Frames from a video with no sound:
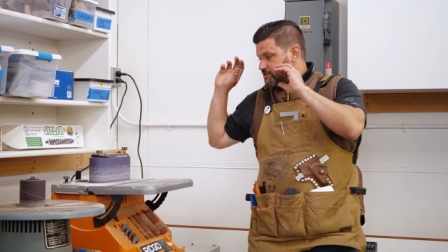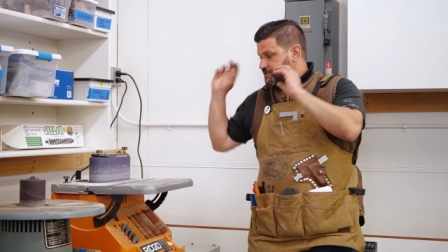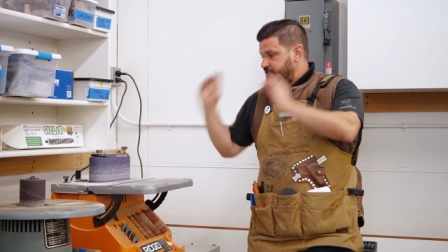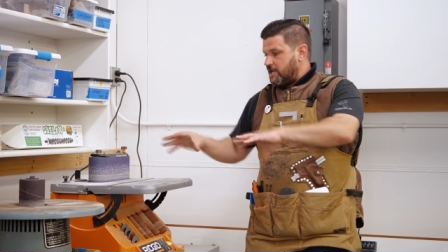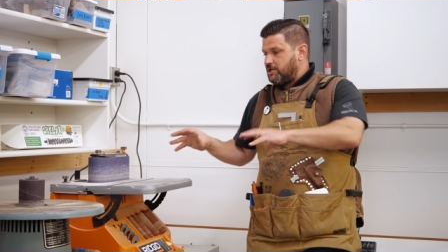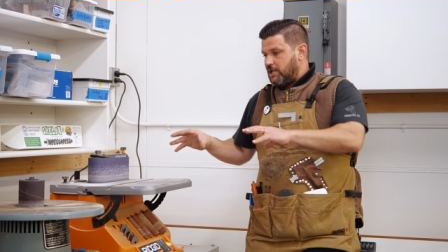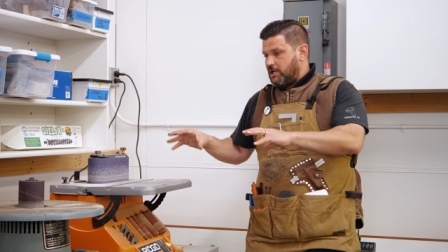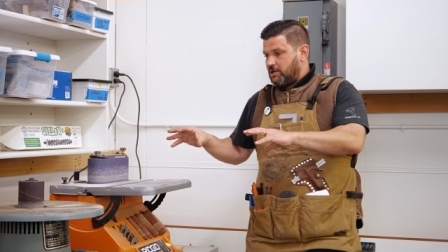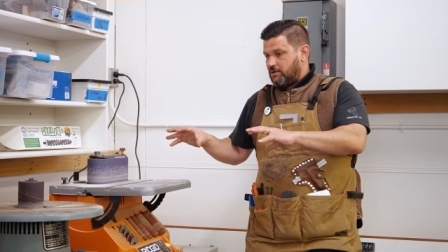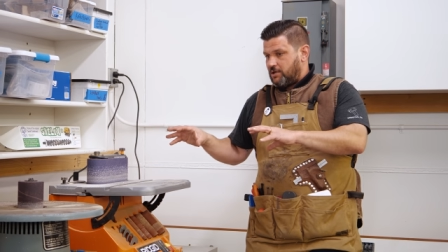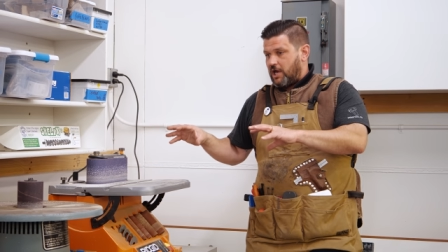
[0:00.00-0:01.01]

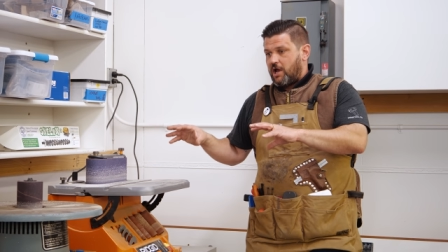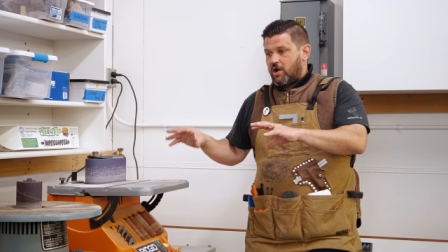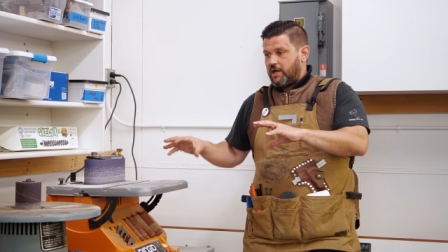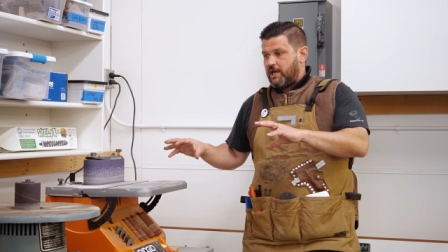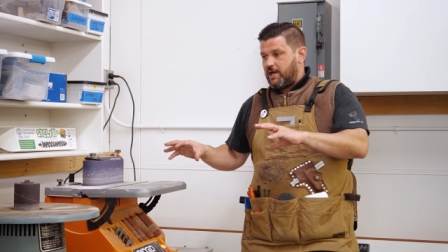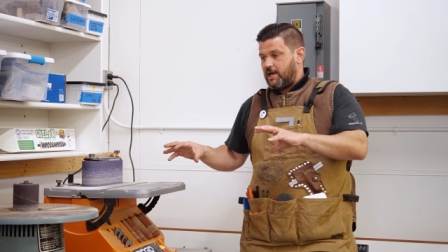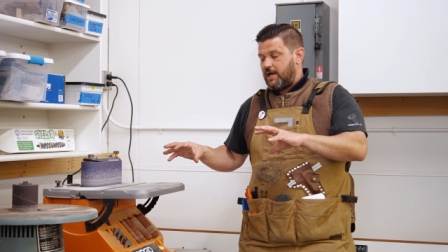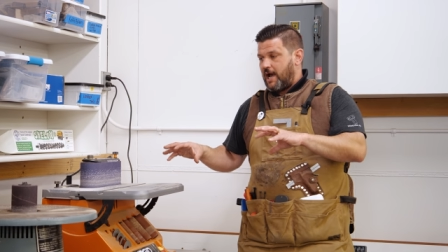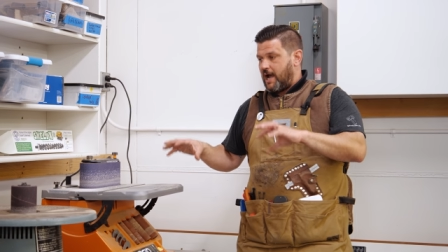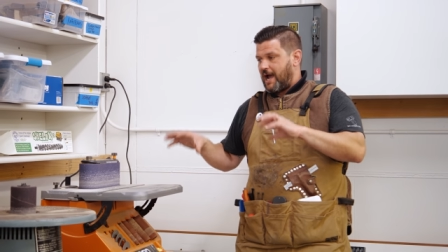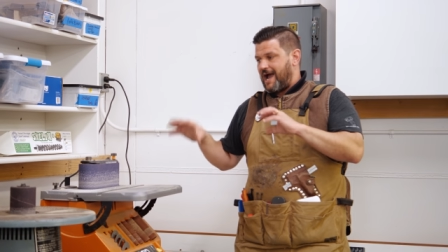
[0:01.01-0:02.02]
sanding area,
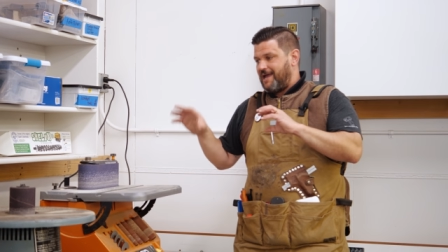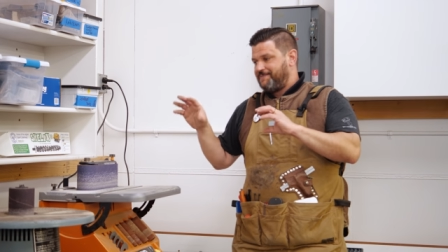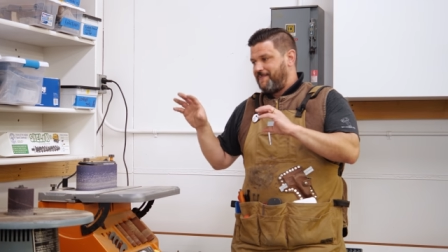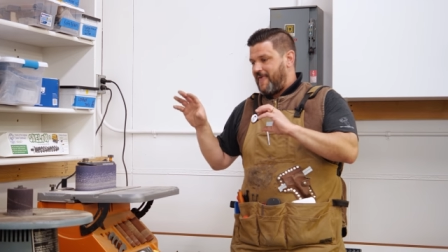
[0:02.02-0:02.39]
I,